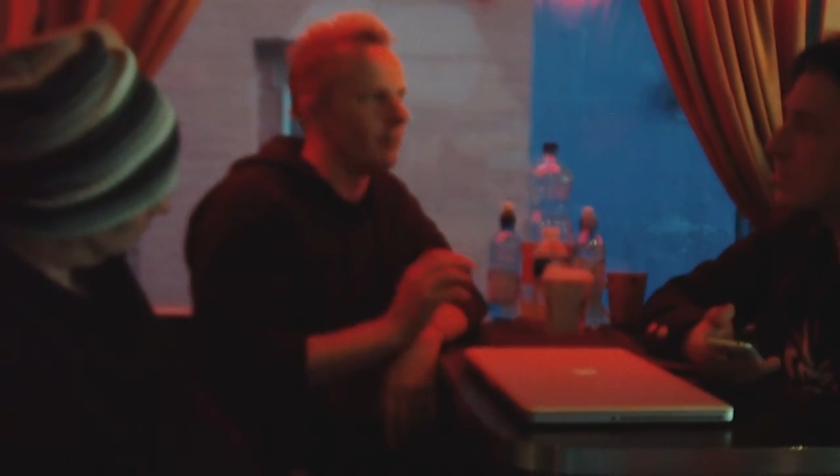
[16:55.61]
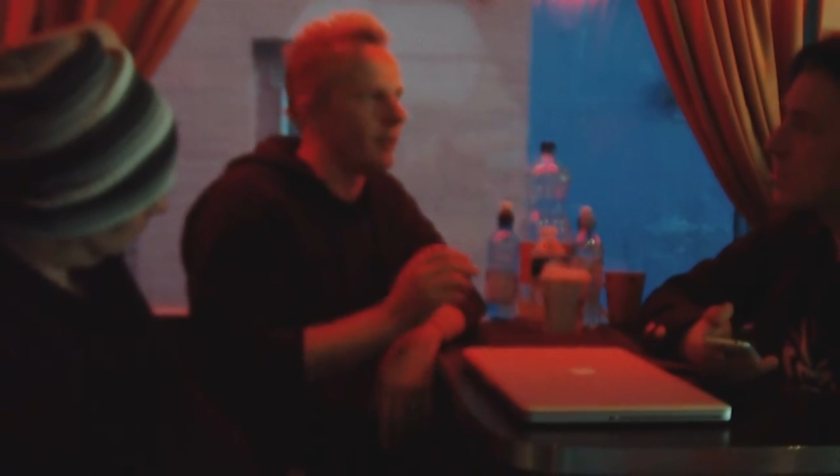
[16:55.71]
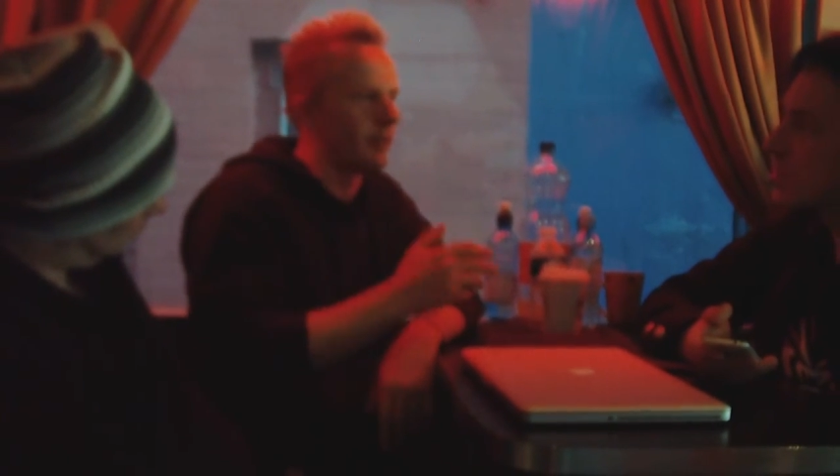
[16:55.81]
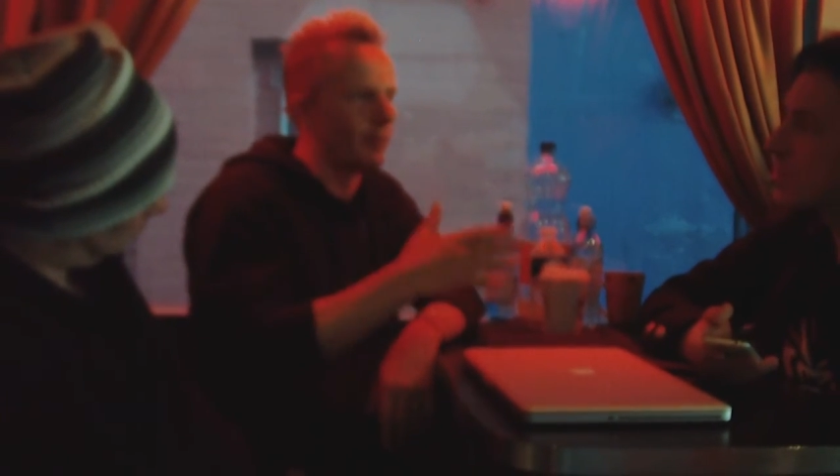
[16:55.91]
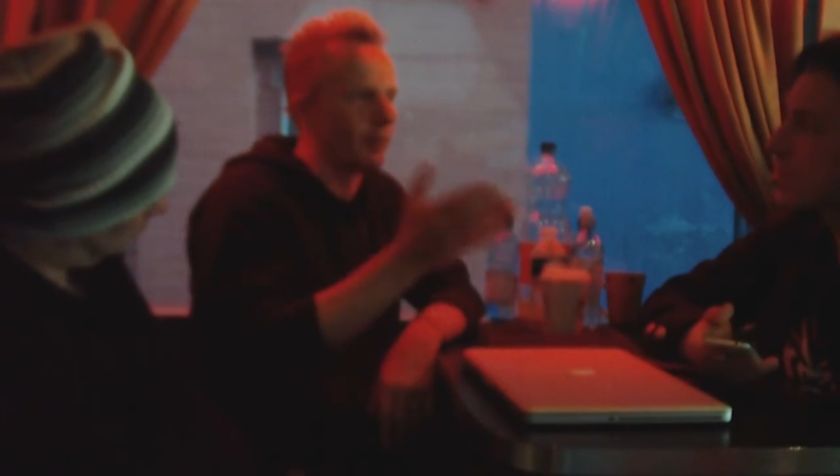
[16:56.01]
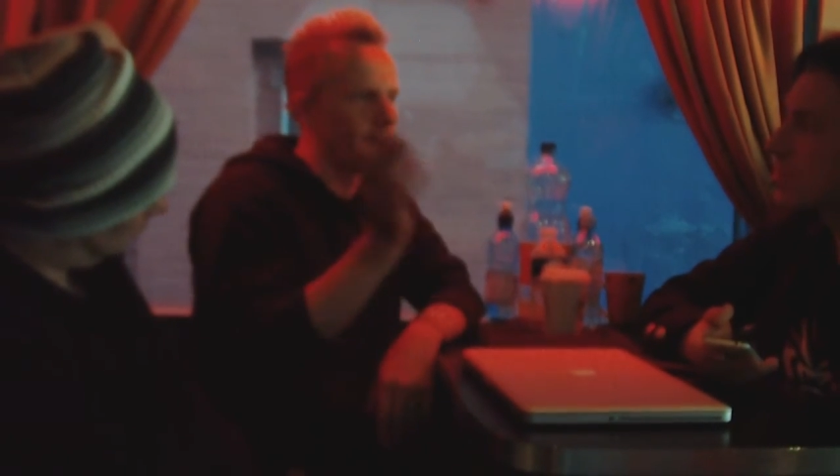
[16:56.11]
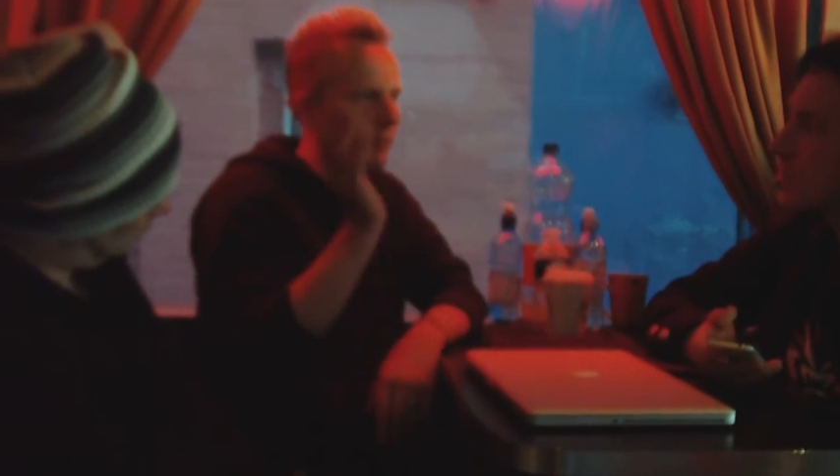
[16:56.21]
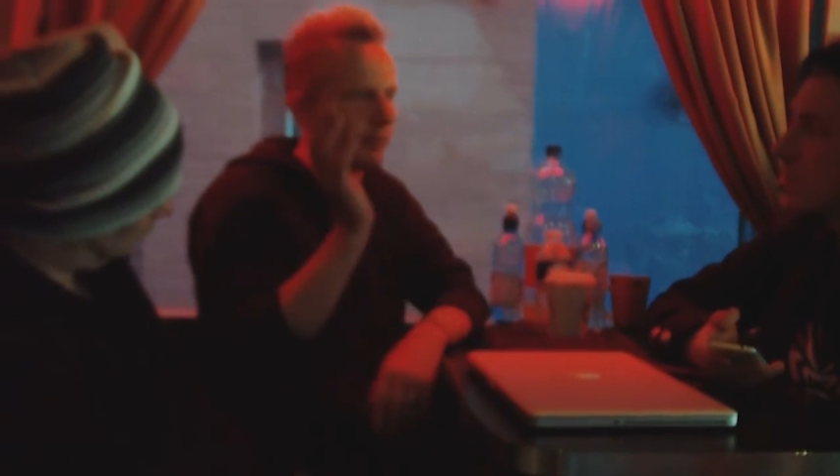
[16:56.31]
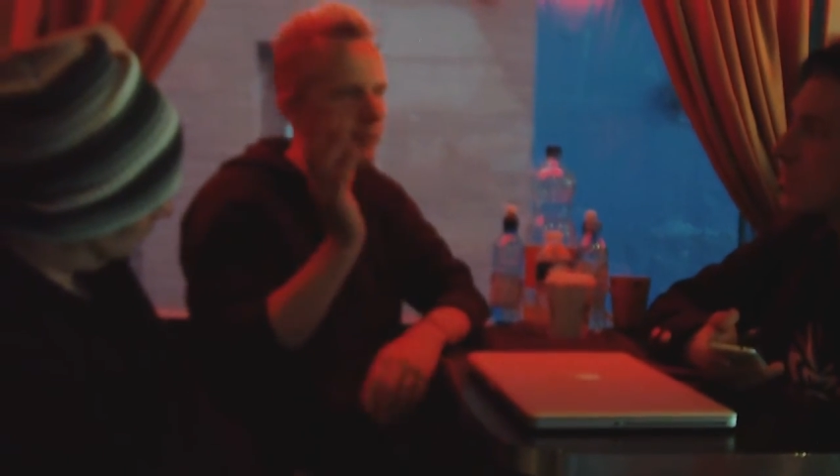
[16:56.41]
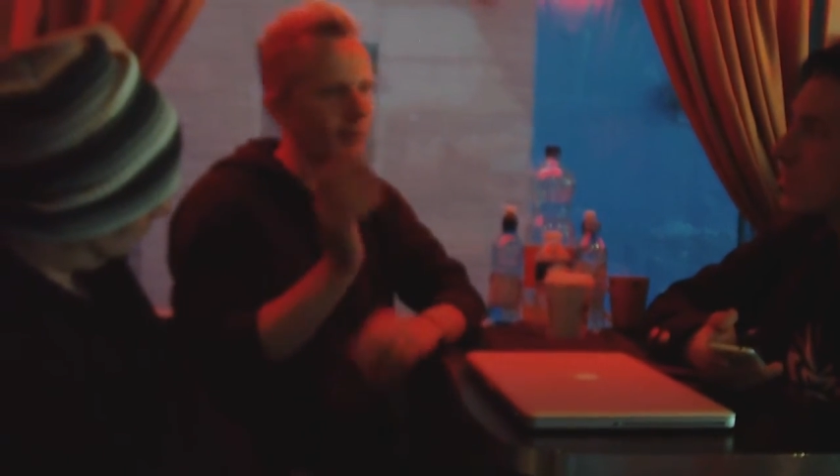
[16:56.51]
Media Marks
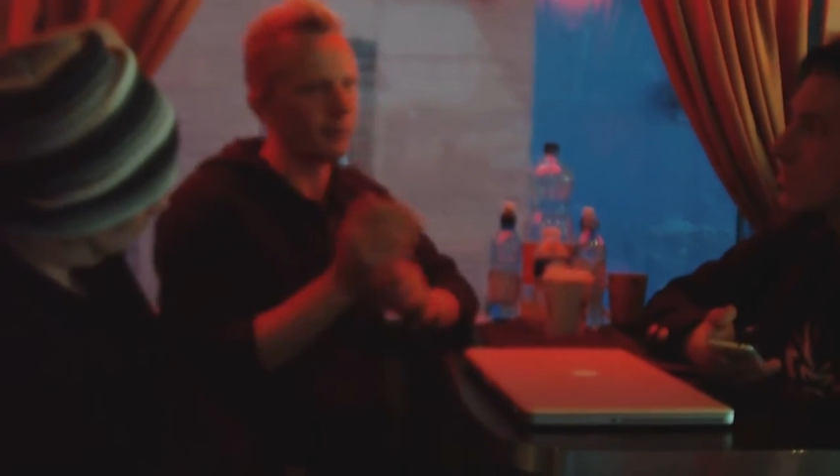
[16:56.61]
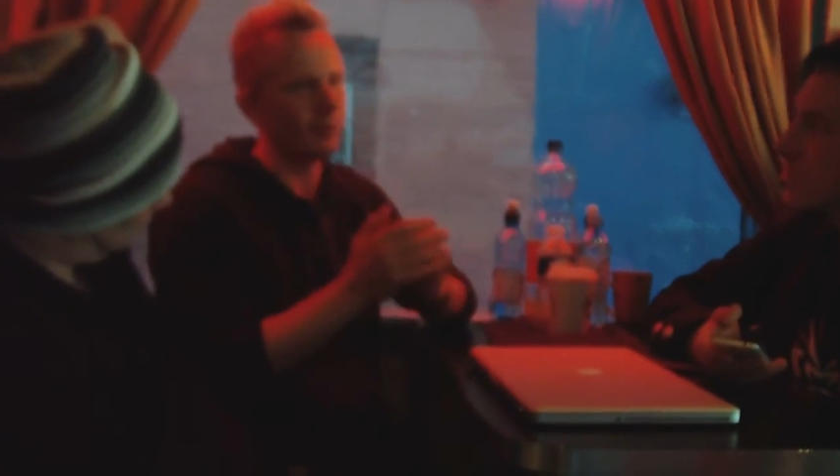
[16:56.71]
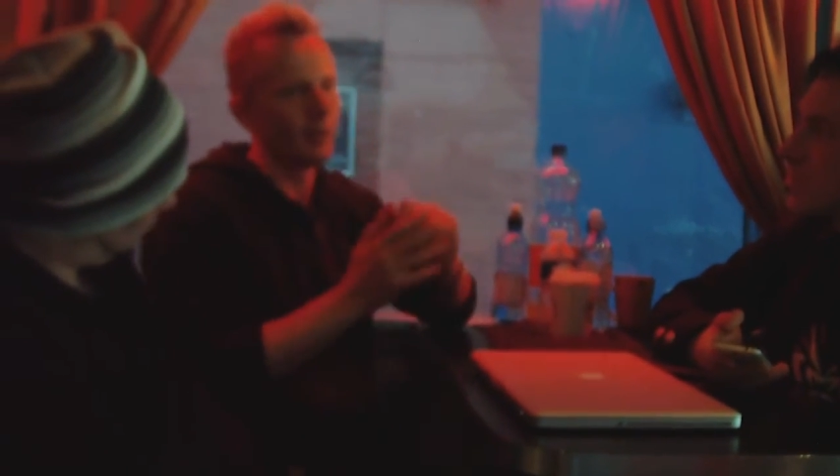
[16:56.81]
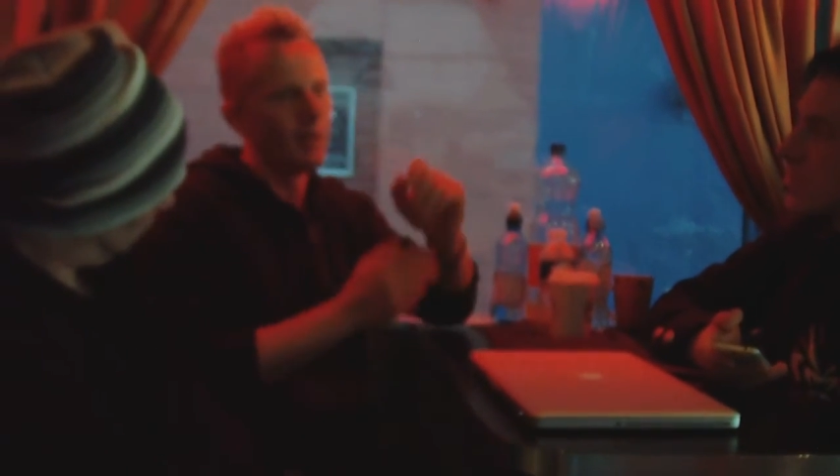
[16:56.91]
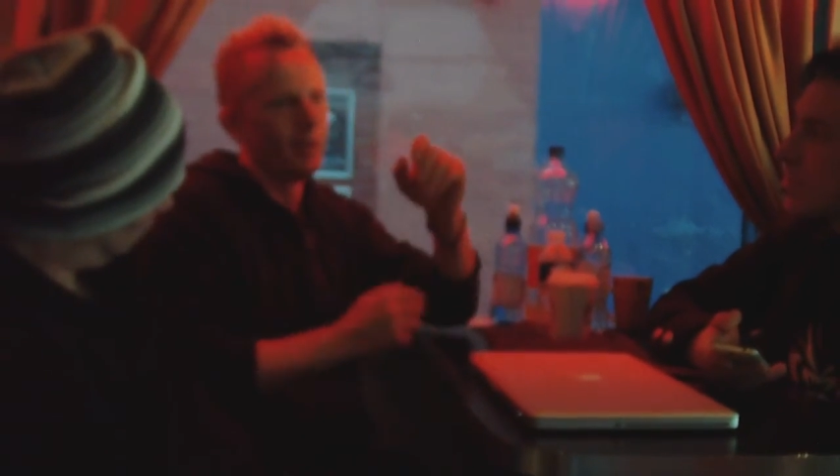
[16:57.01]
or whatever they're called,